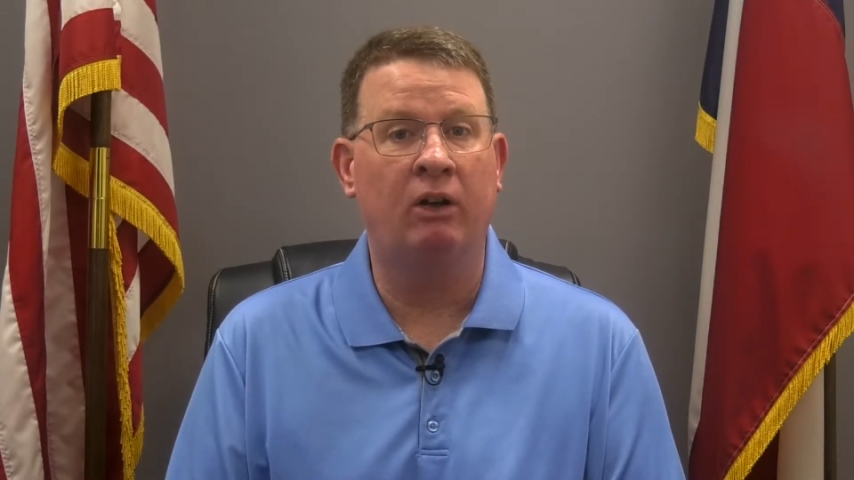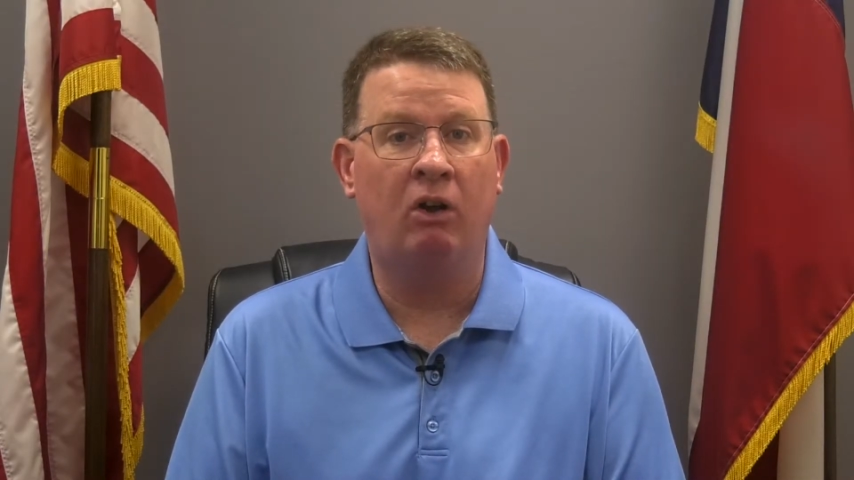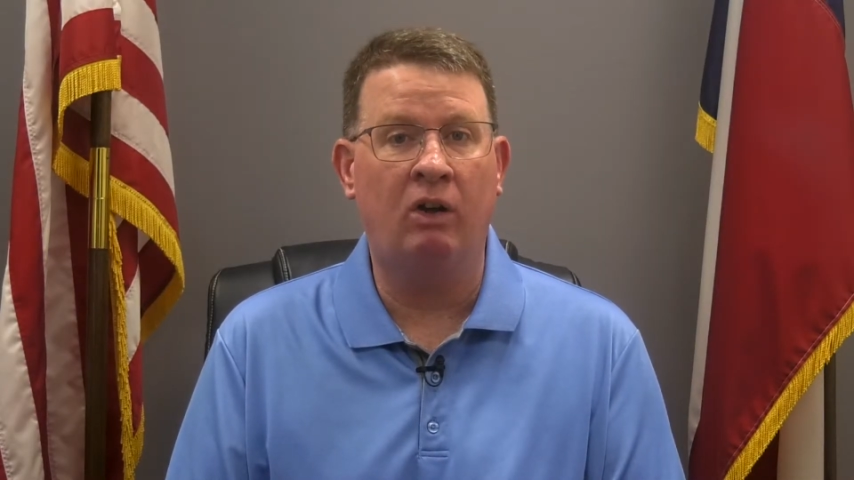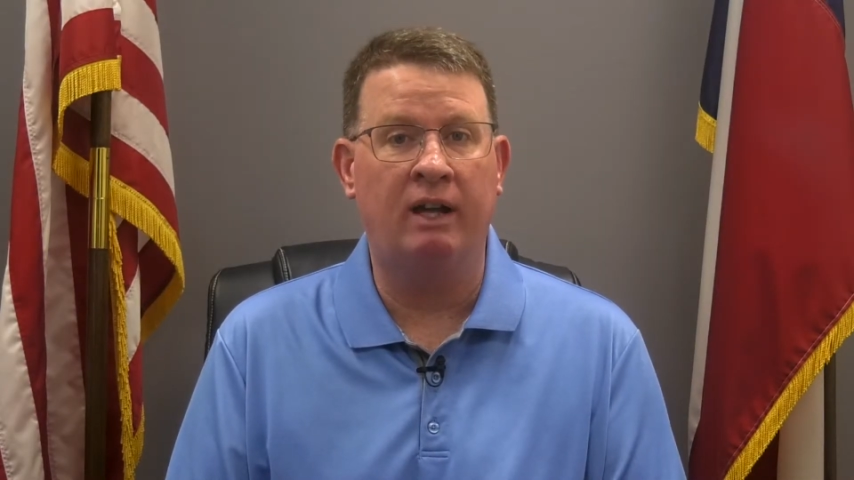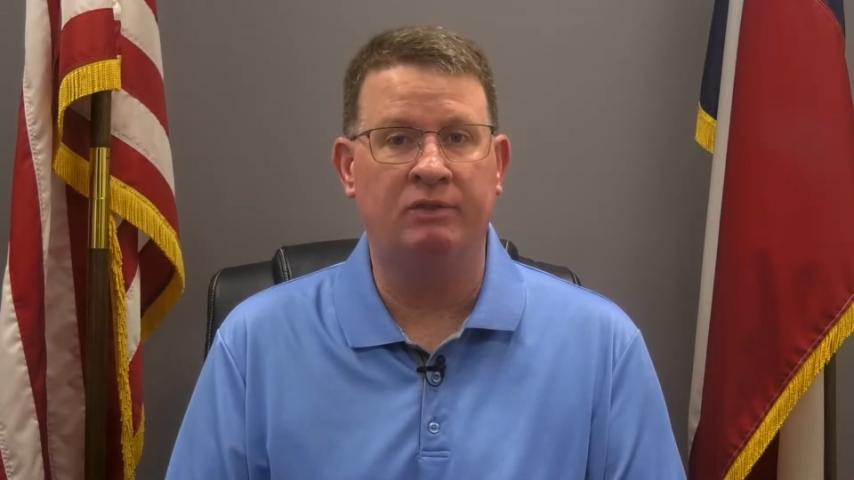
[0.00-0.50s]

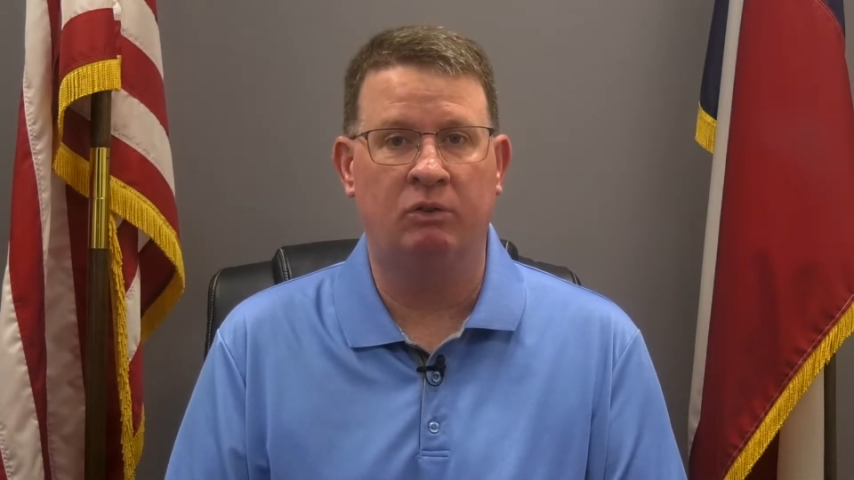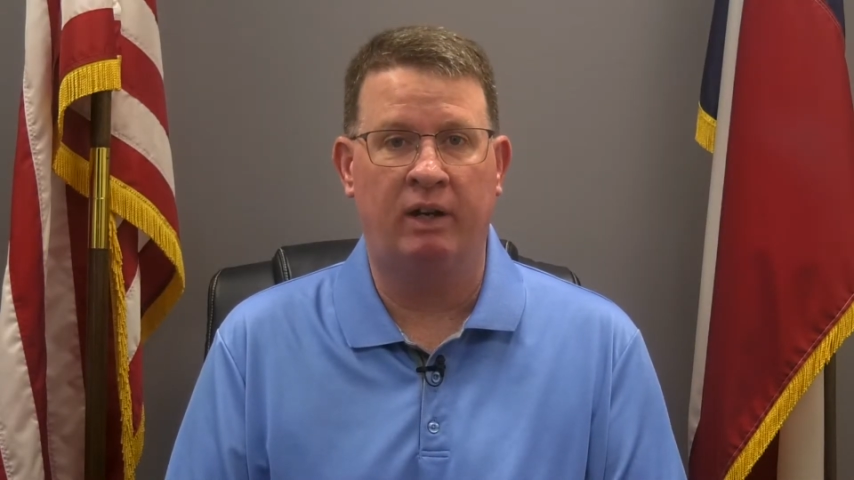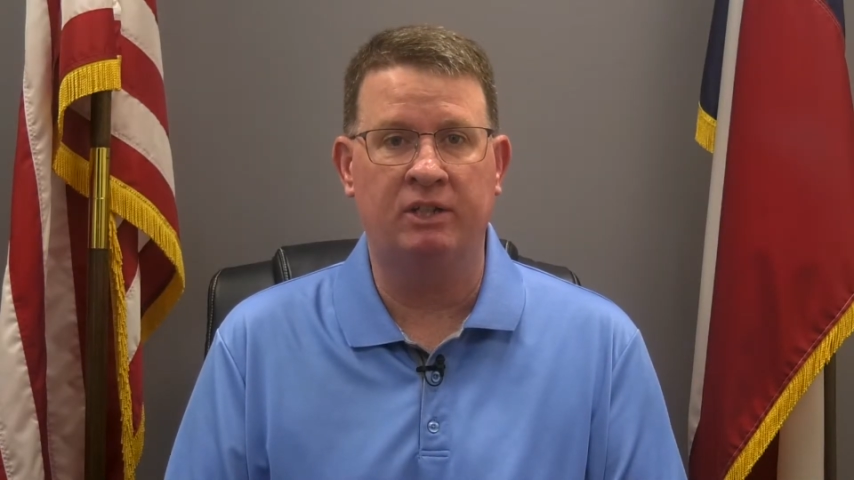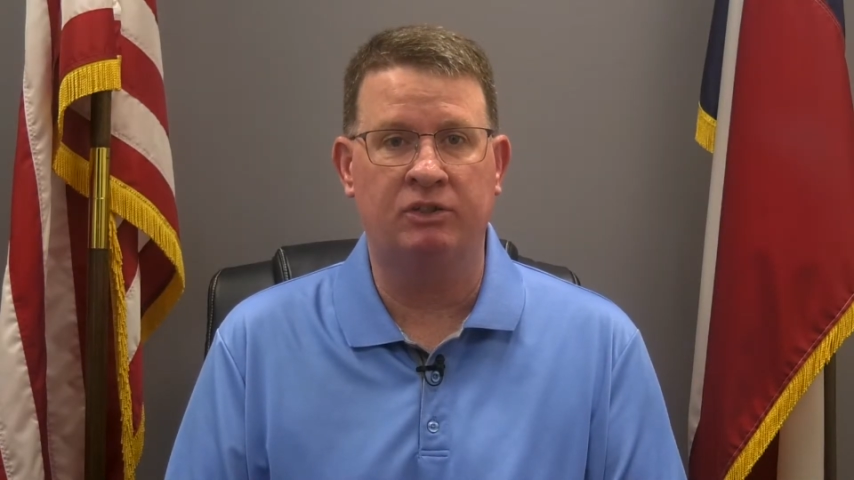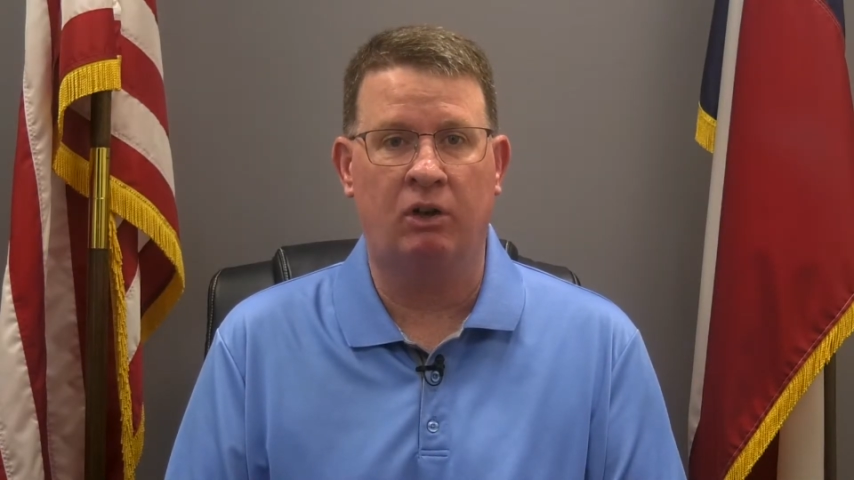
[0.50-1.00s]
all have a
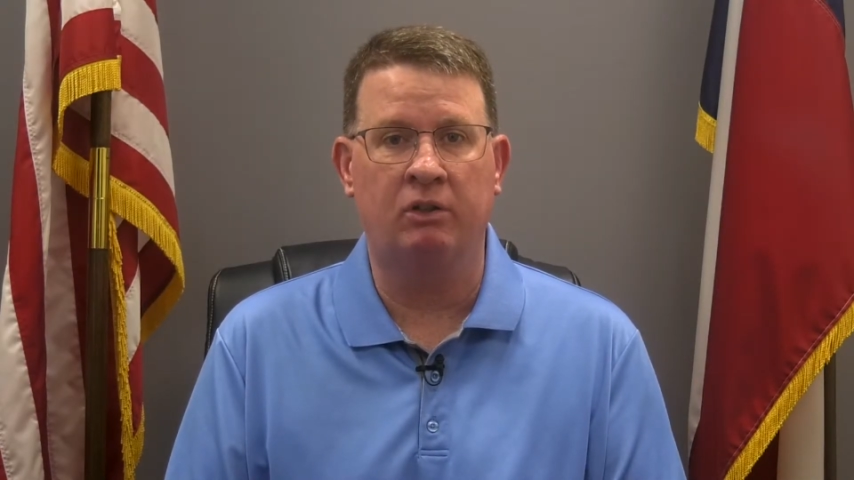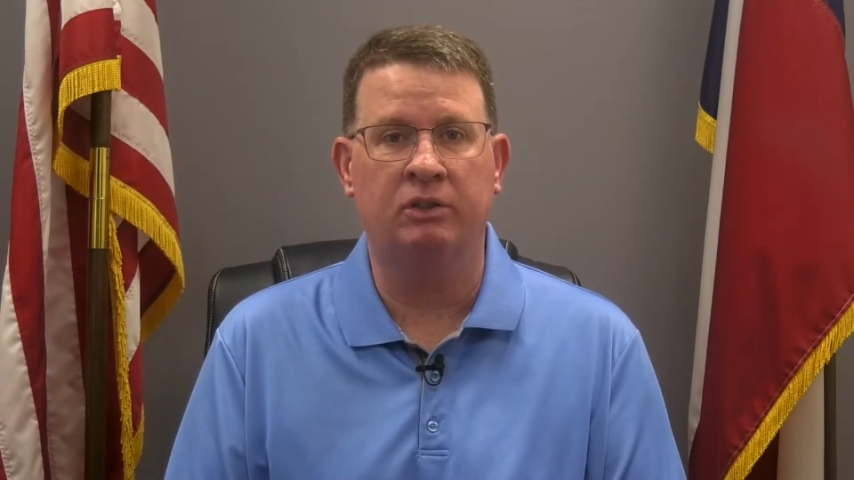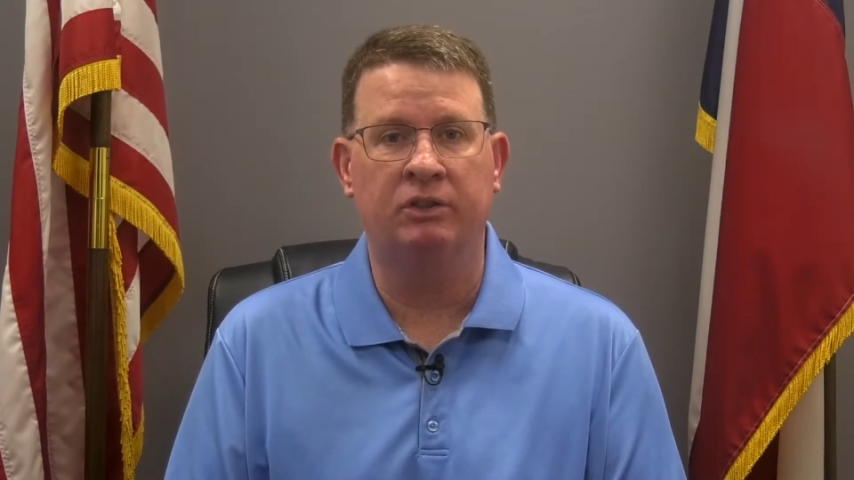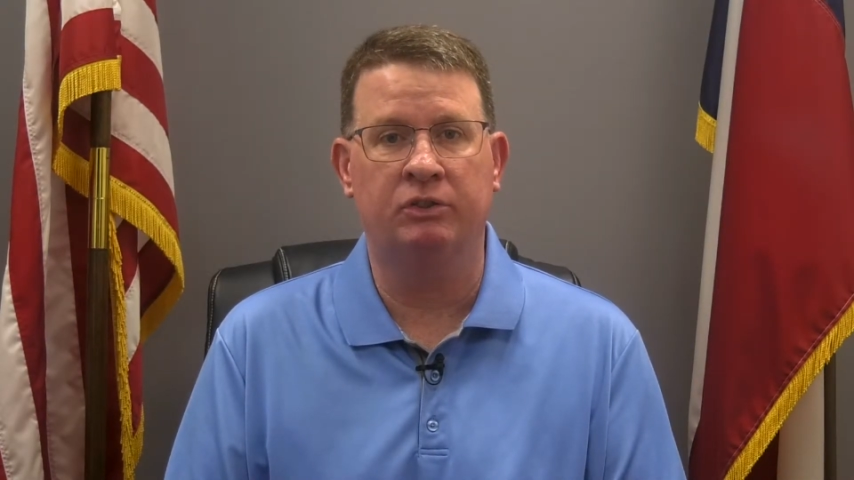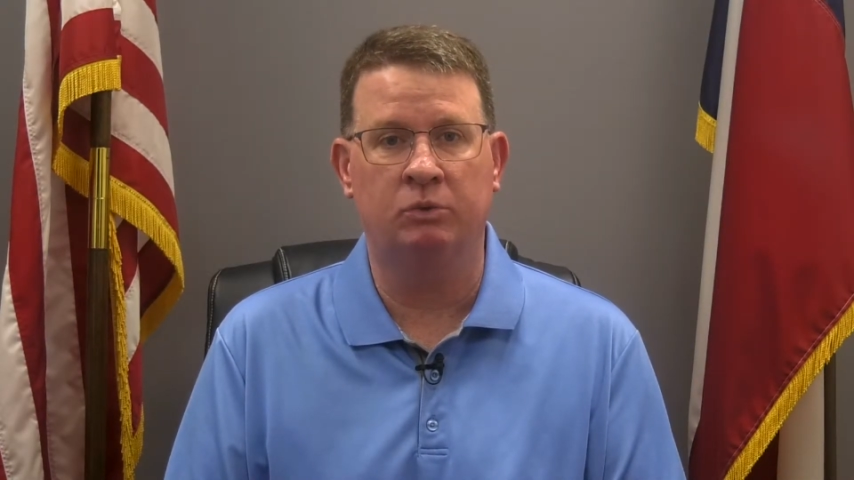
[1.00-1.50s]
great start
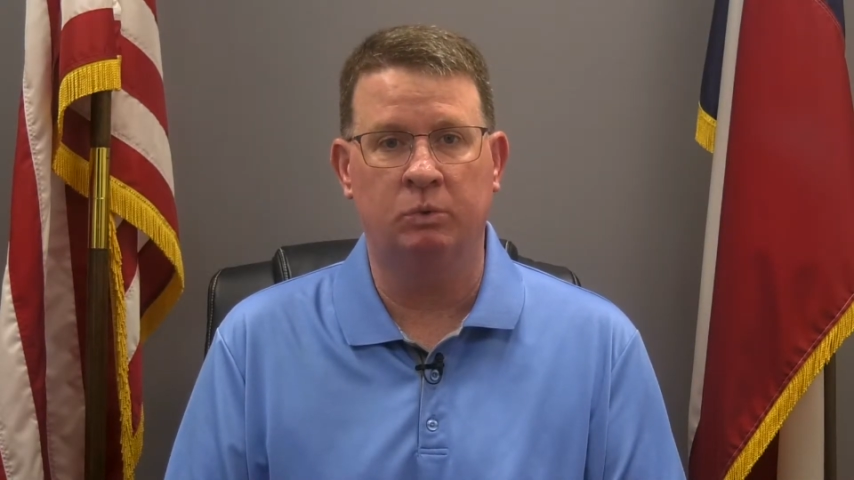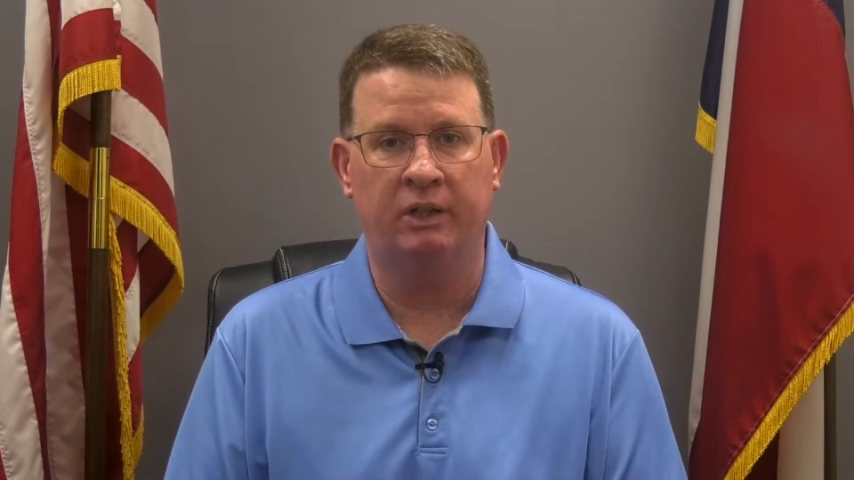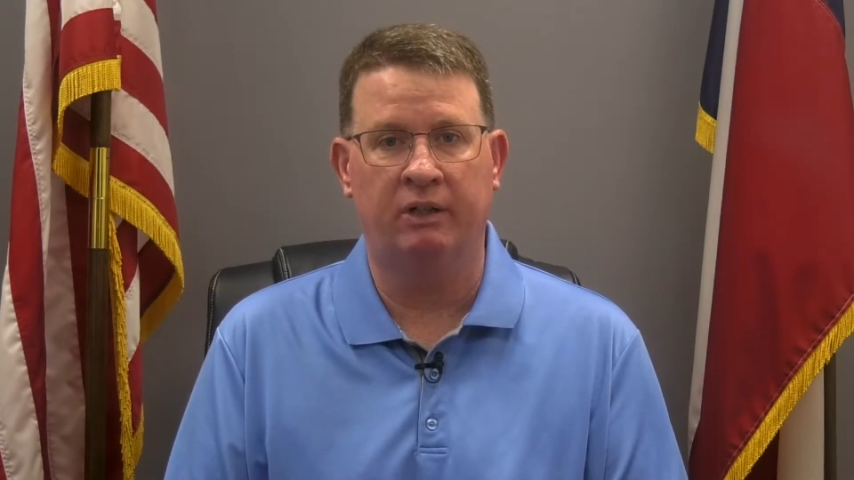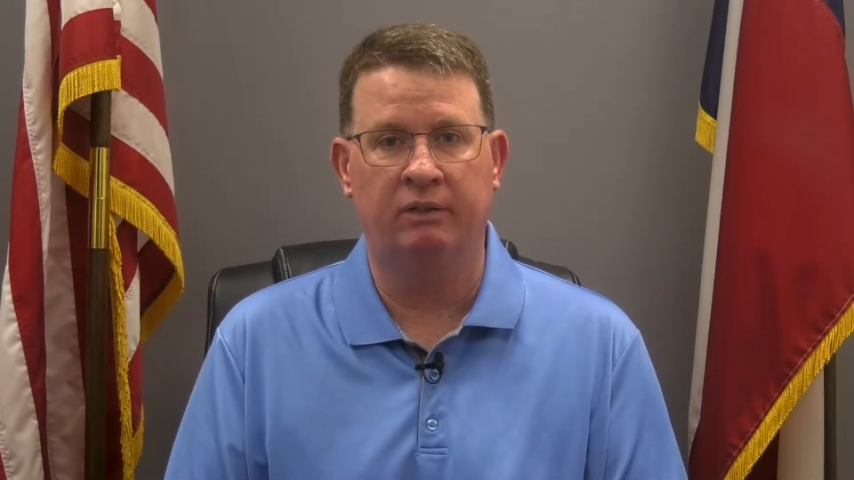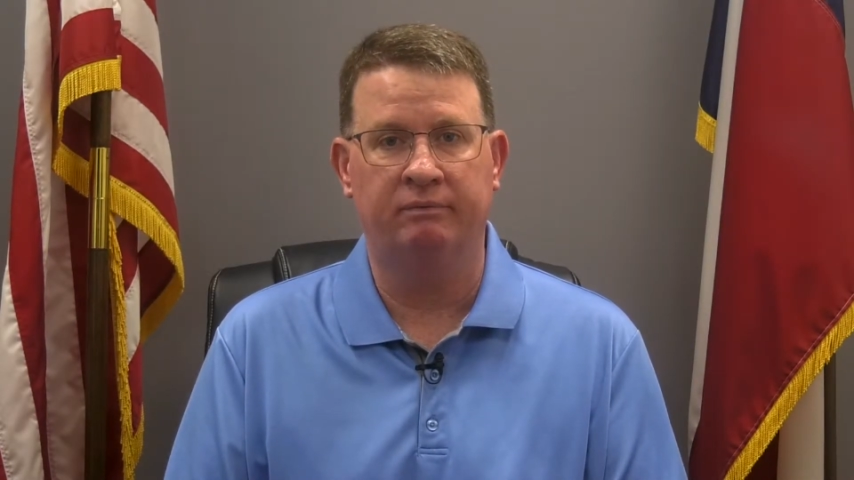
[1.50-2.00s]
to the school
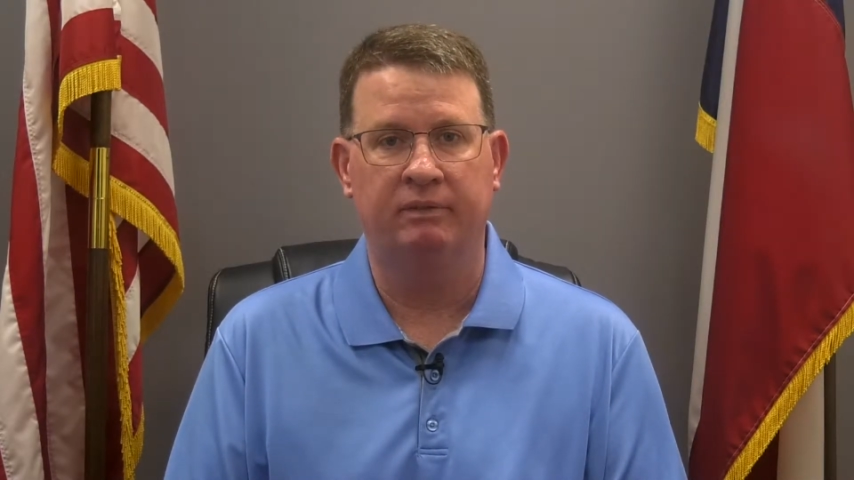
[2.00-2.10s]
year.